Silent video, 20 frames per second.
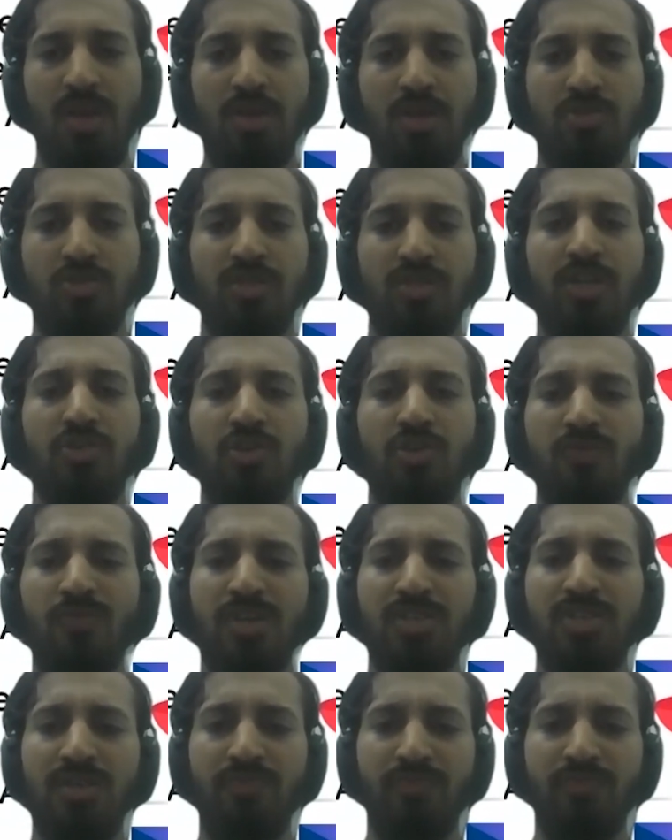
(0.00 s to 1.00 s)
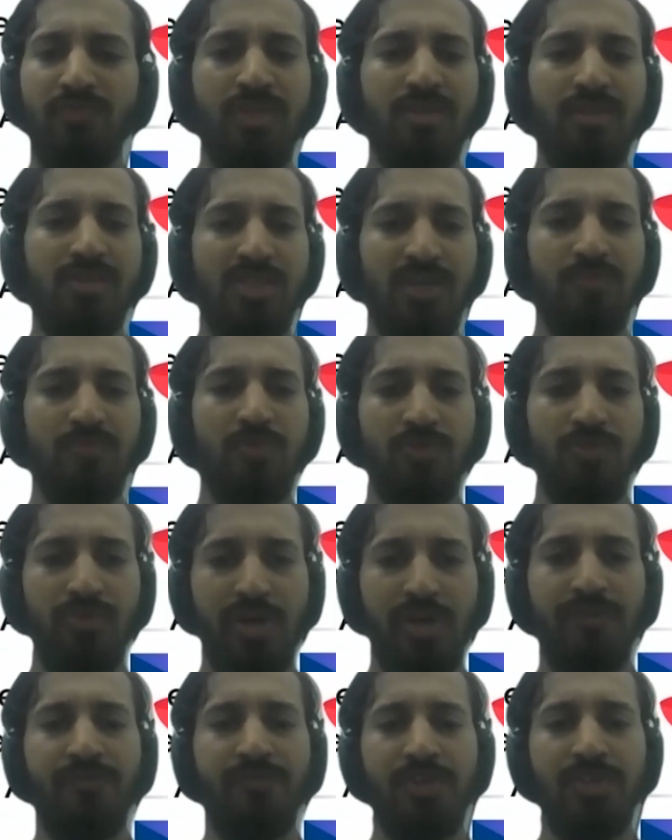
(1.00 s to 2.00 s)
so the new version brings some new
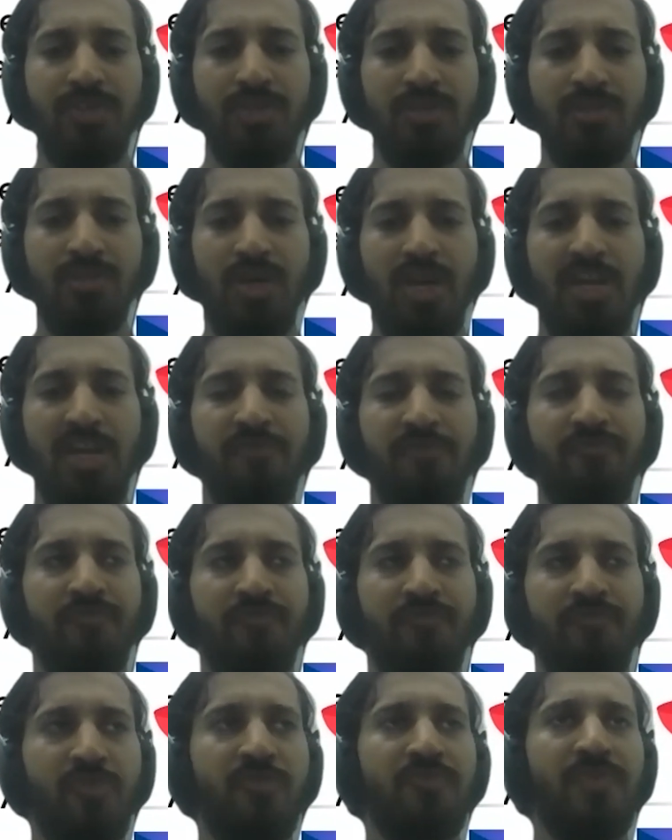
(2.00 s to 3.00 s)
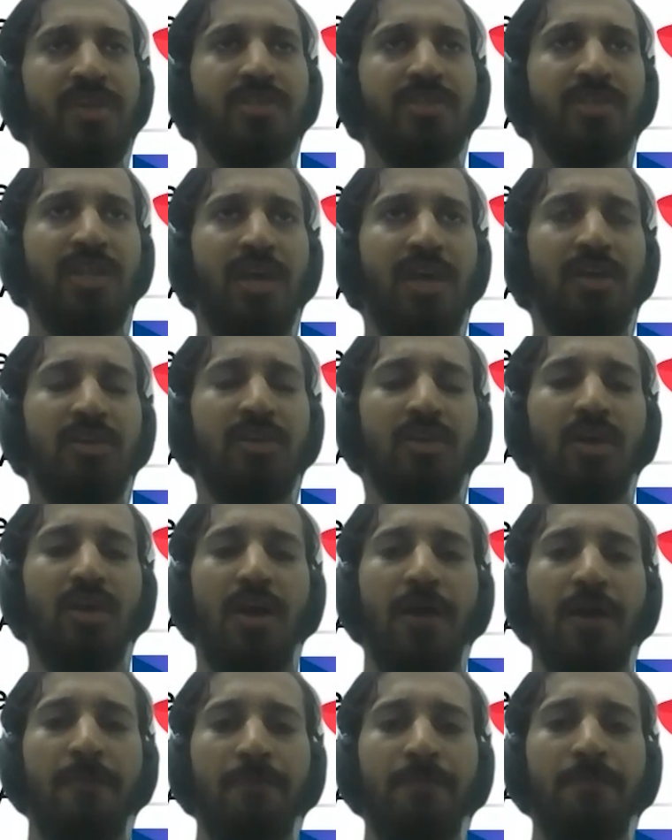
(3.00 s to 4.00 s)
great features and improvements like
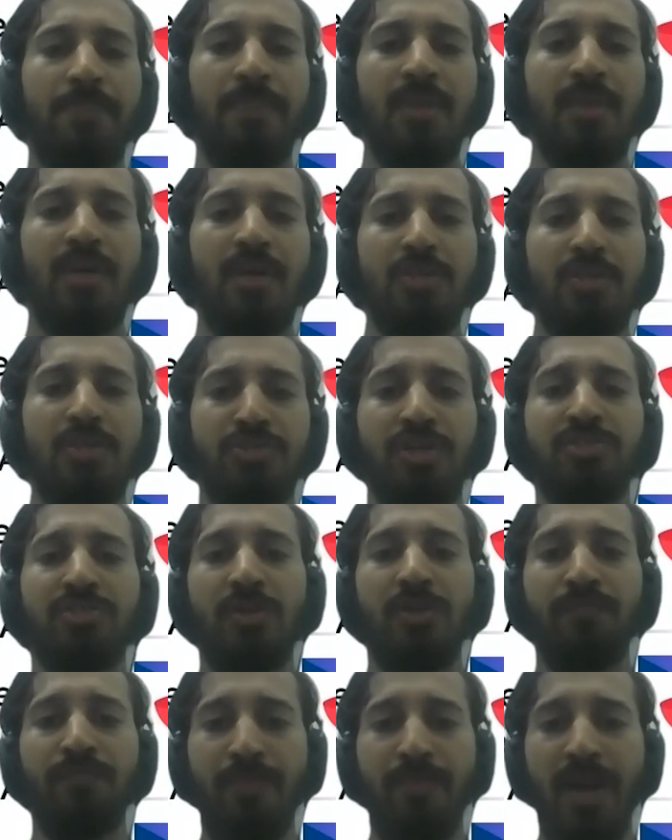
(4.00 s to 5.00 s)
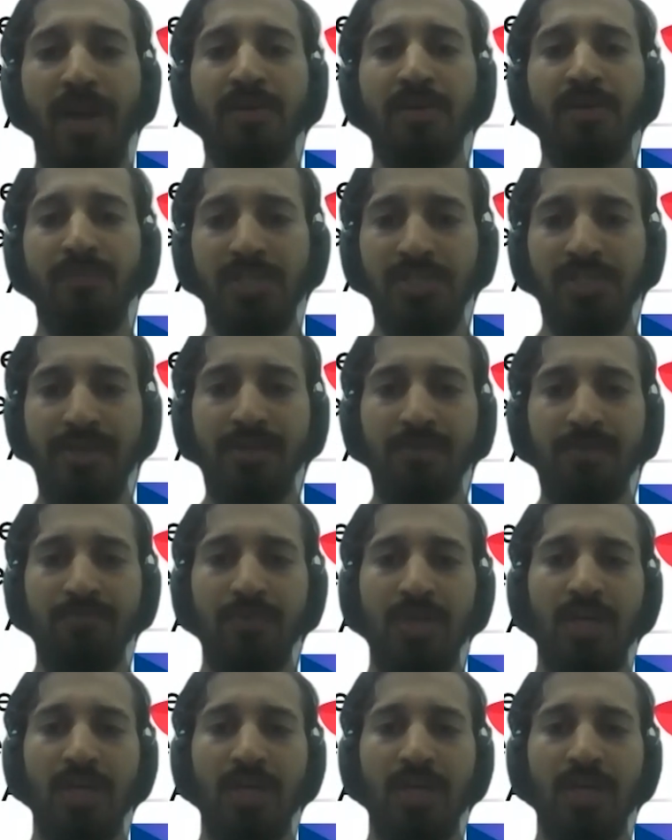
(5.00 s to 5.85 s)
structured pattern matching.